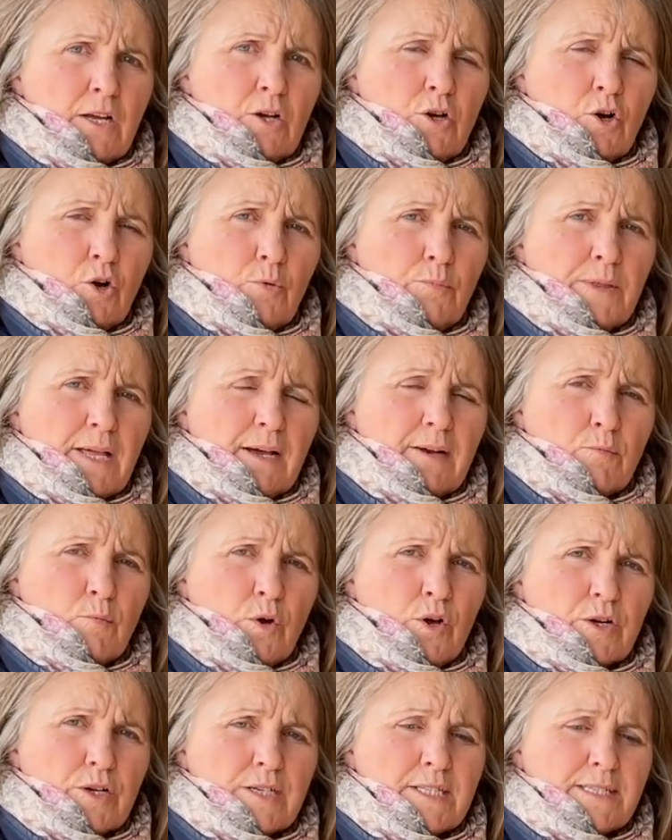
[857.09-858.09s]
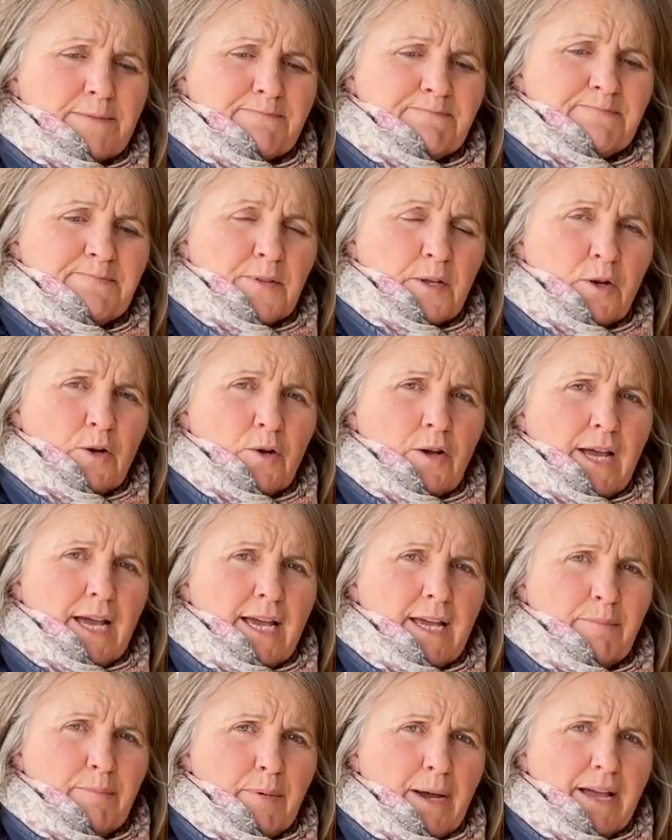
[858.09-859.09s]
Hope that works.
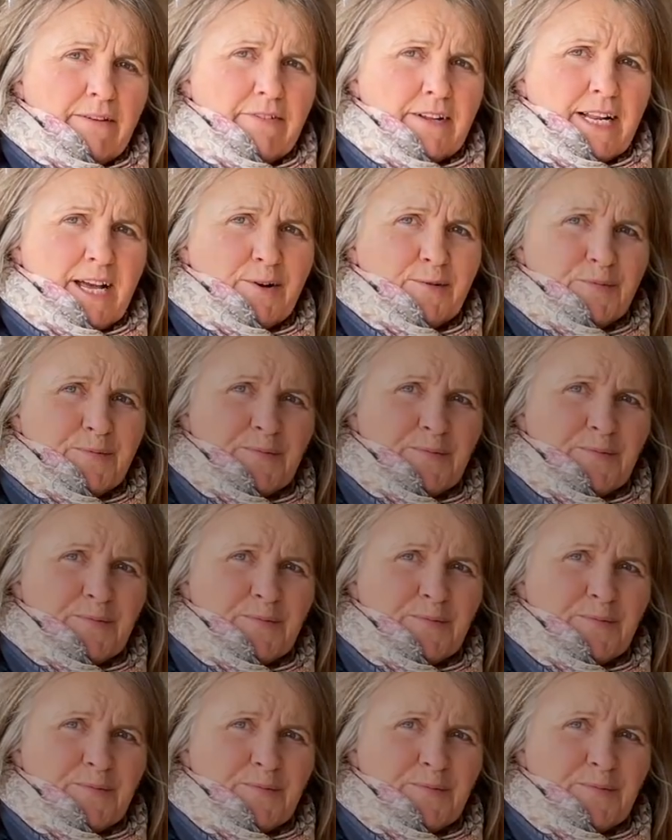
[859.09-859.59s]
Okay, bye for now.